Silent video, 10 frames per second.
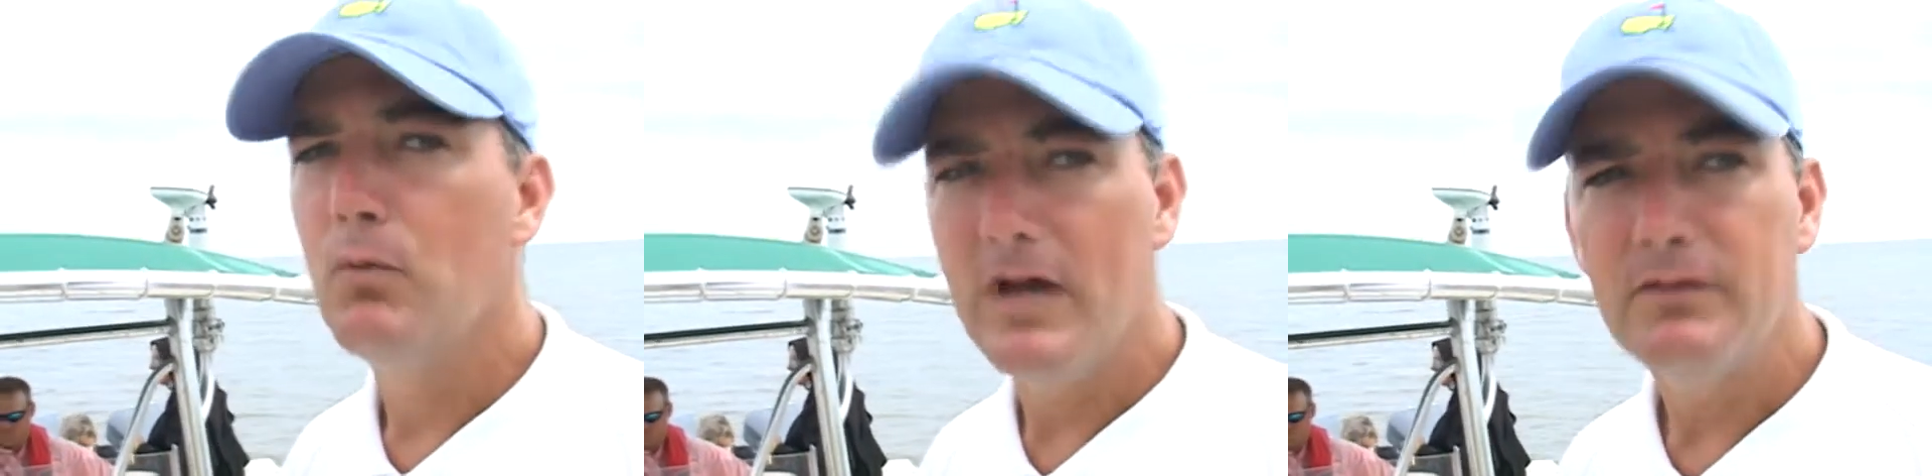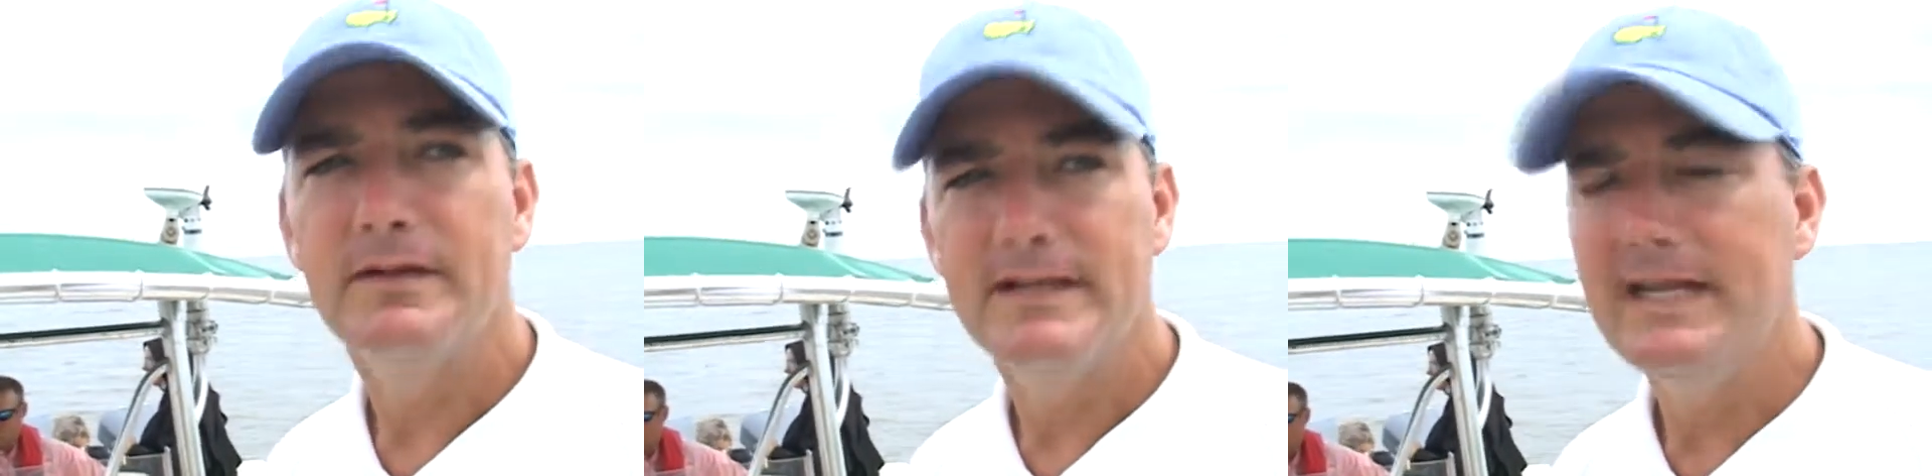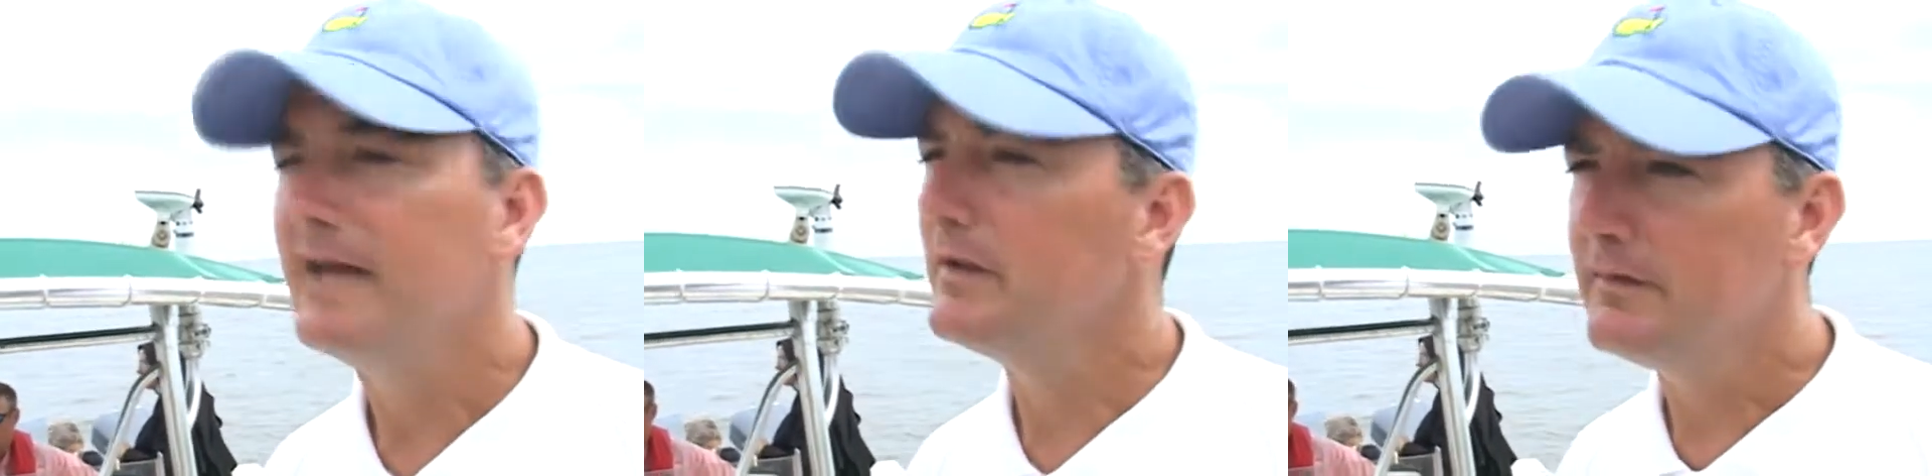Well,
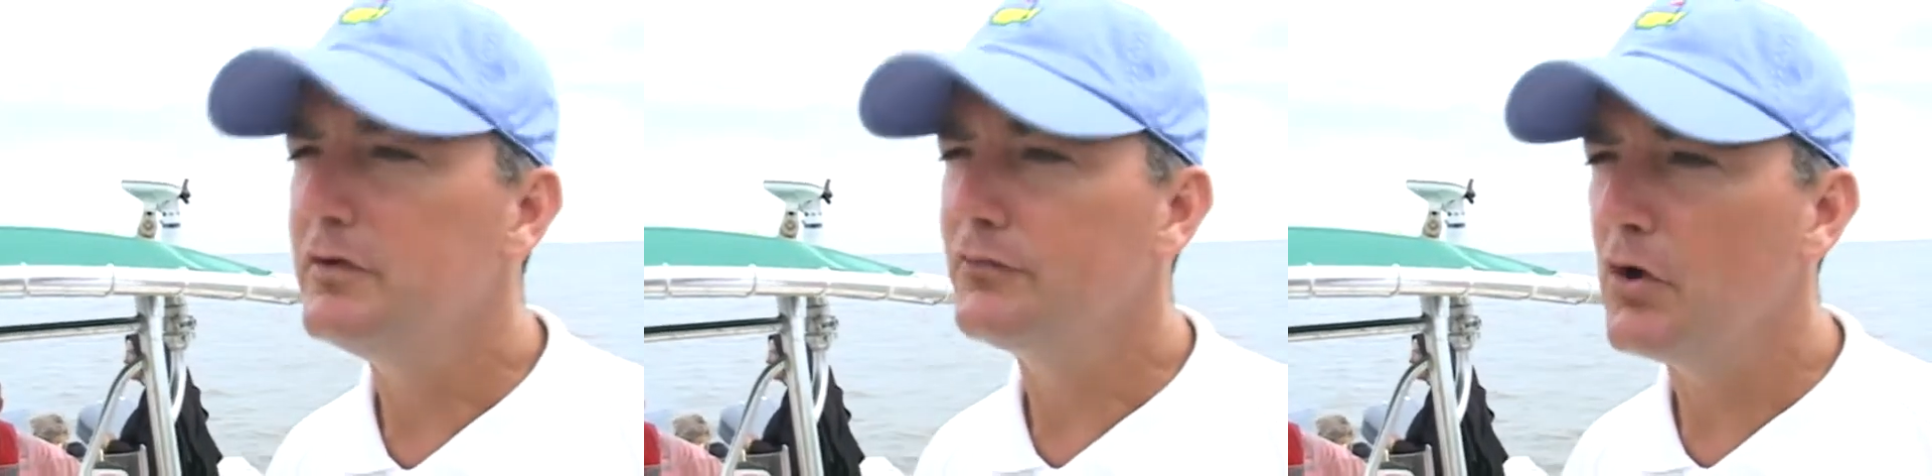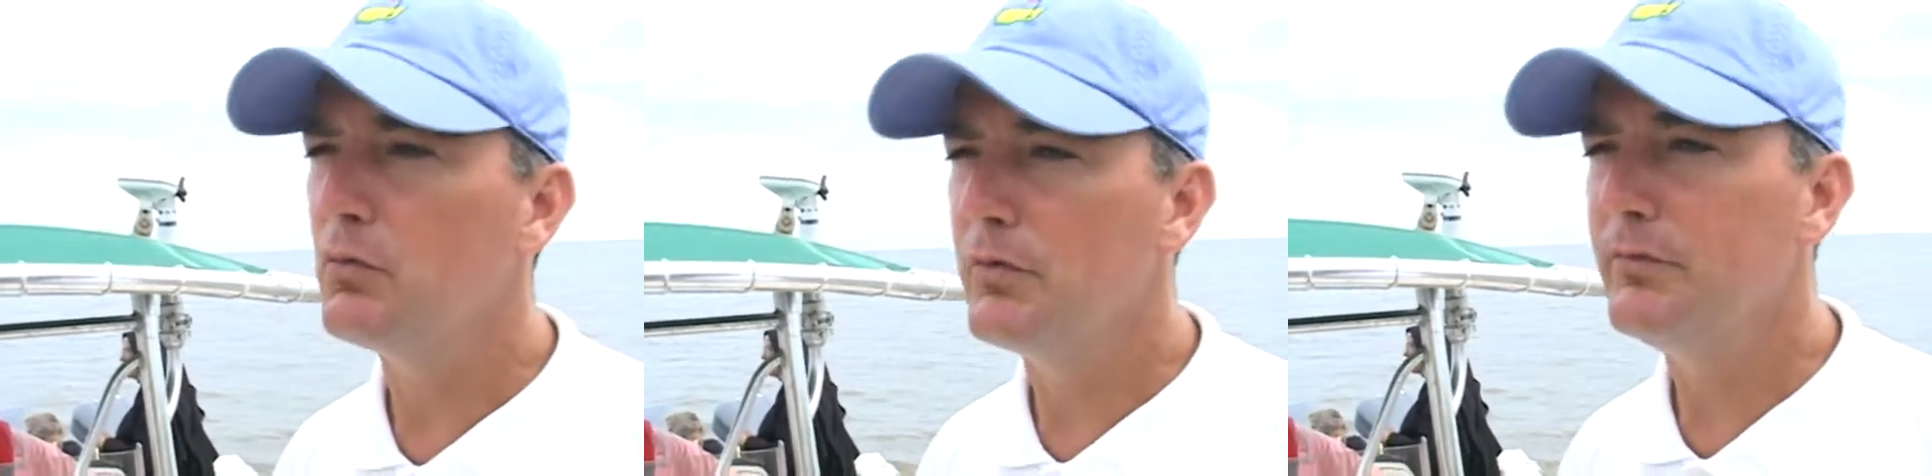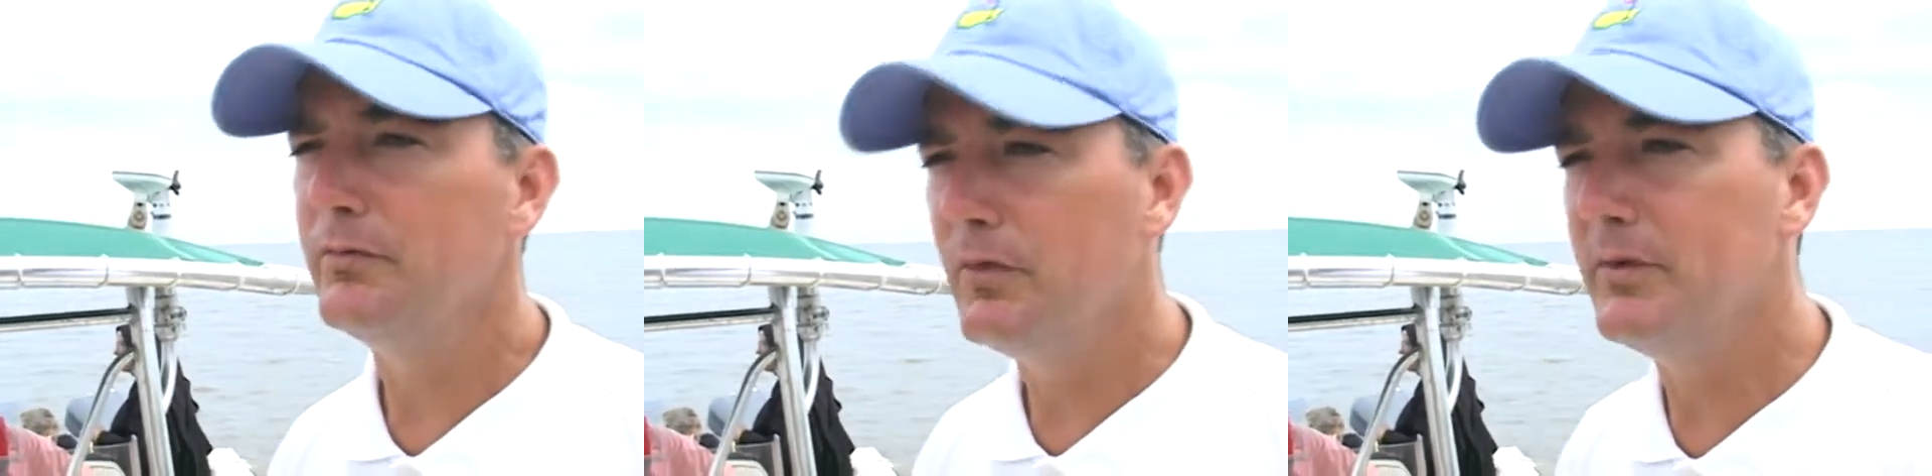yeah, so
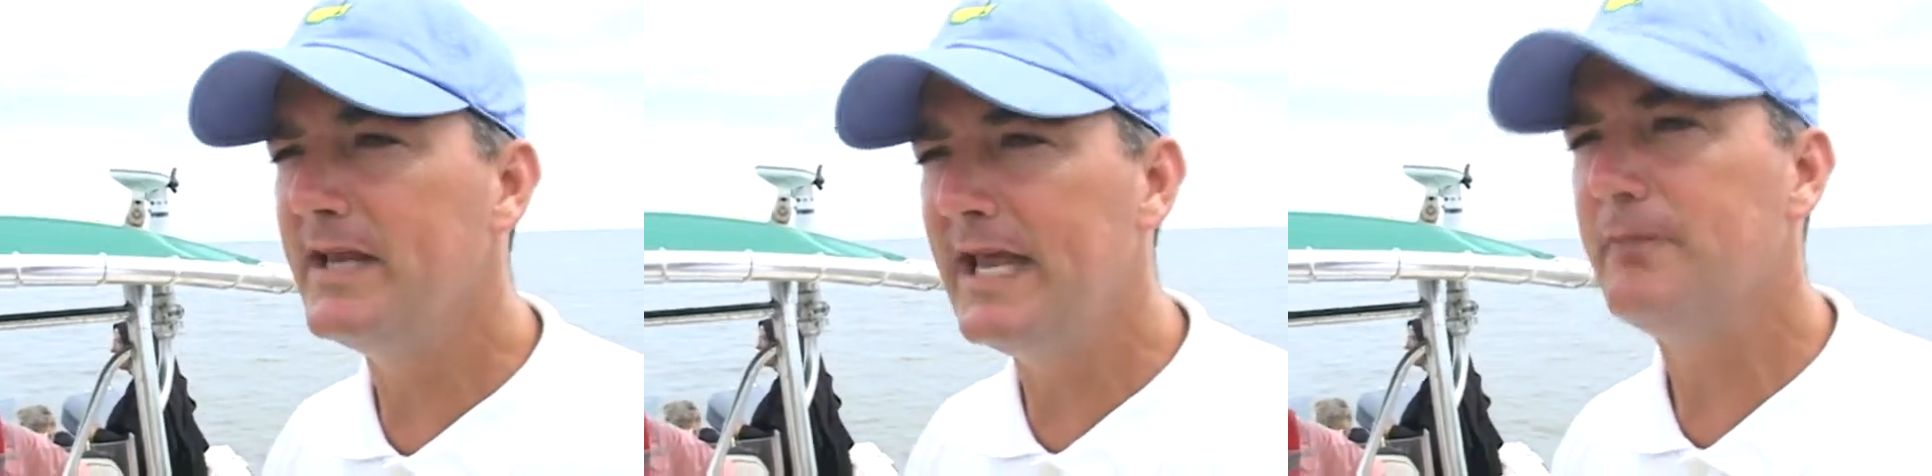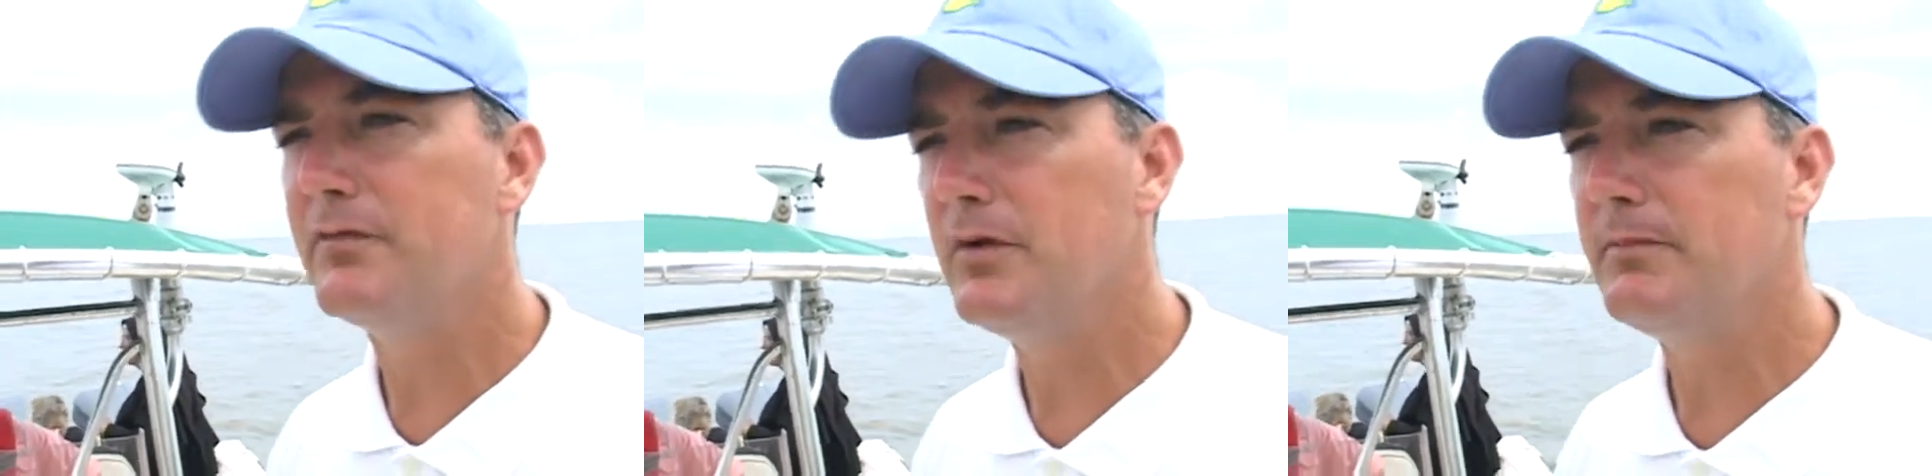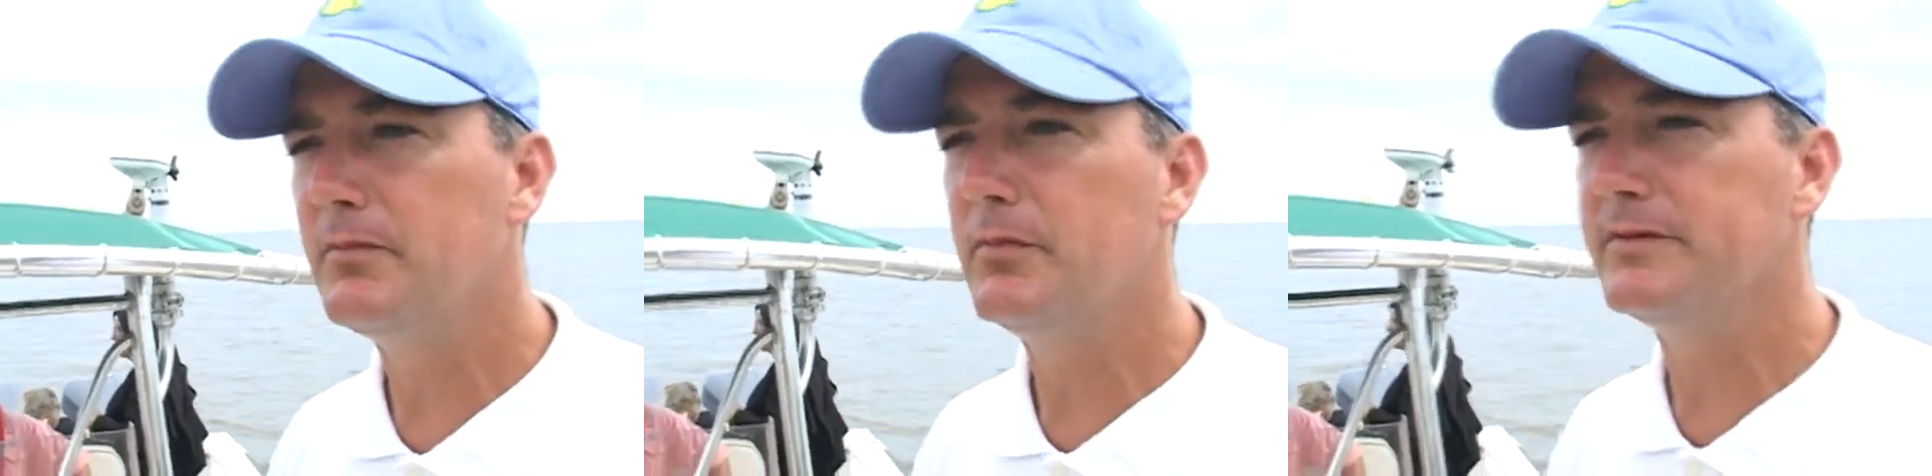where we came
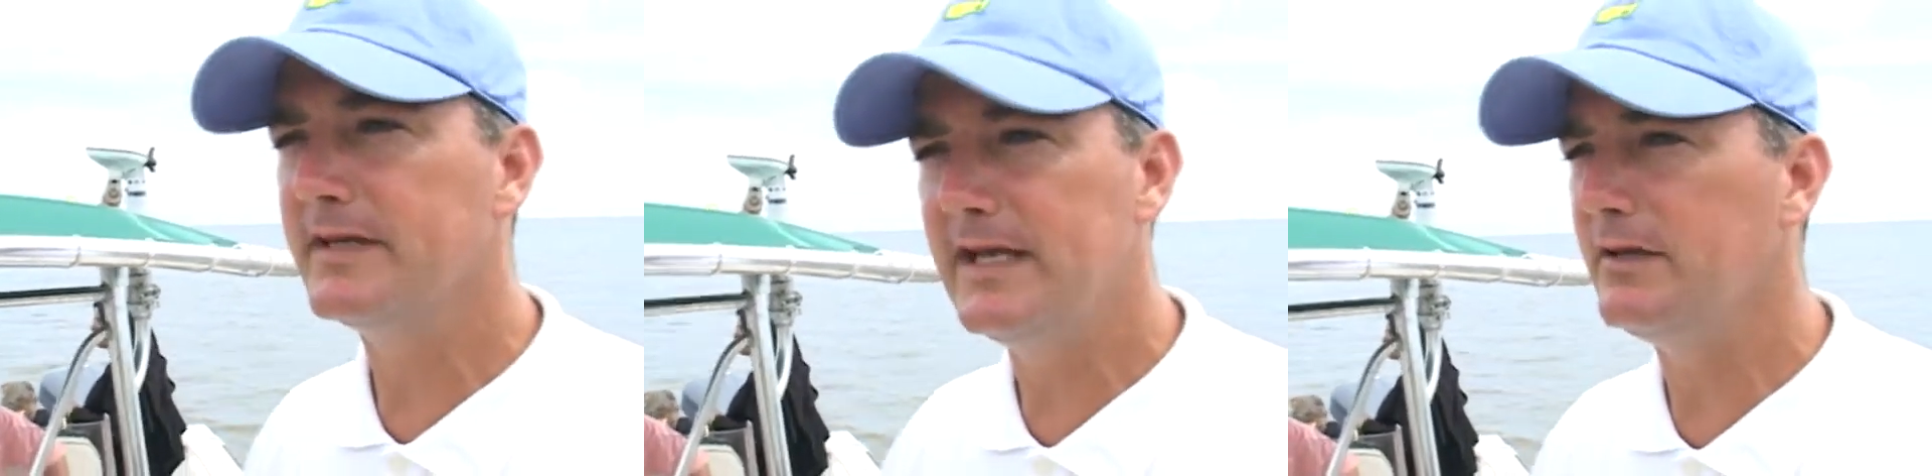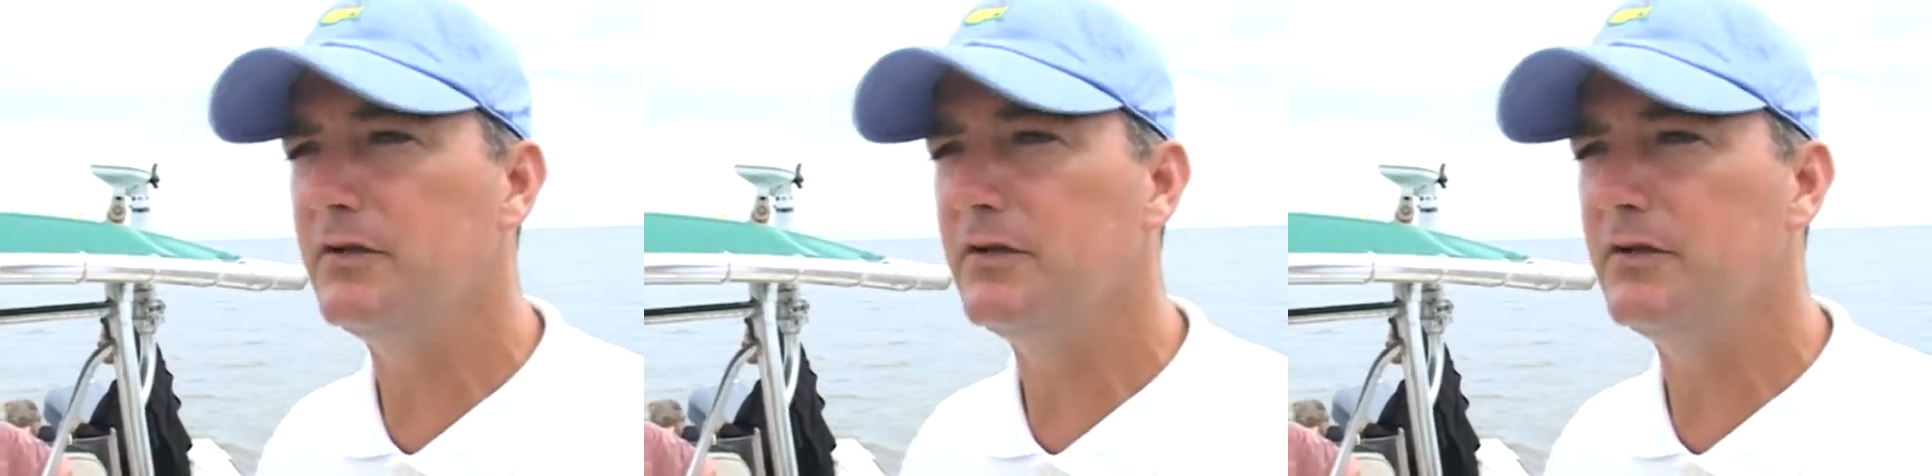from was, again,